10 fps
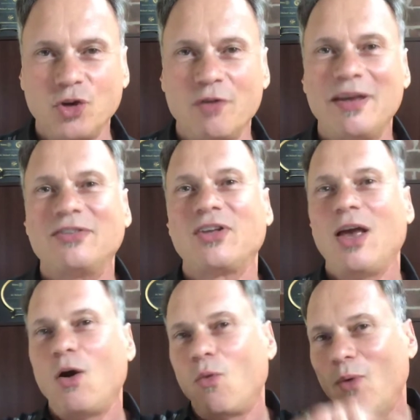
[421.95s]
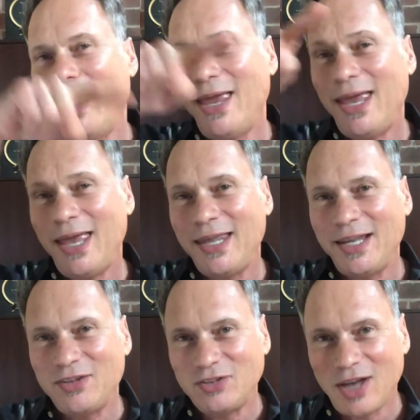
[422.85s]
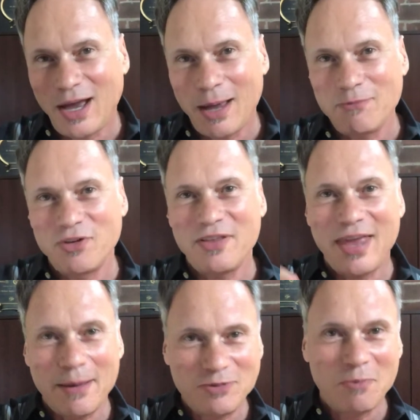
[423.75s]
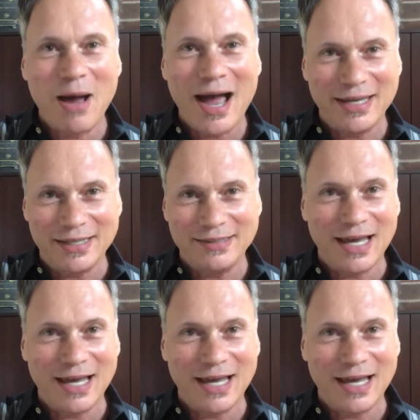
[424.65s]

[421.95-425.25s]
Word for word: or service when it's time for them to buy it.